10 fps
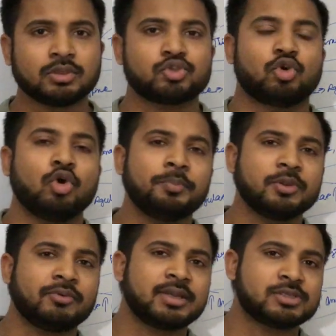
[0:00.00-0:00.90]
So hope
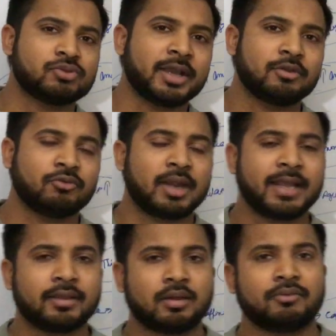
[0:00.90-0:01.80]
you will enjoy, you will
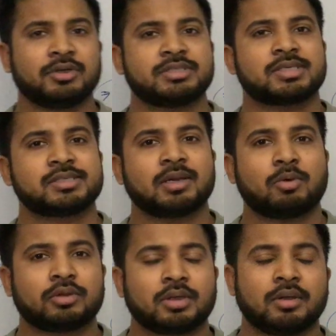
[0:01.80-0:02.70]
like our discussion
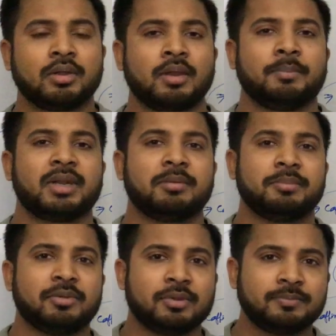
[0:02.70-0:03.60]
about the
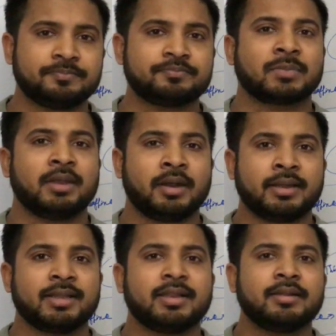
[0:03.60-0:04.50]
vitamin B1.
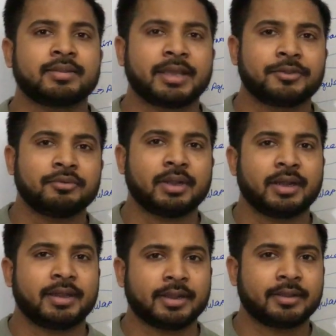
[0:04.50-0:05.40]
Till then, thank you
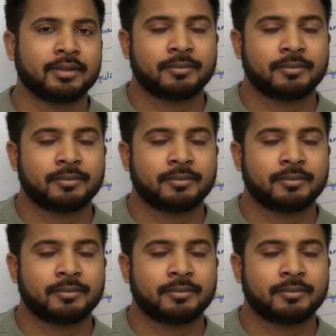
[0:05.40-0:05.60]
and take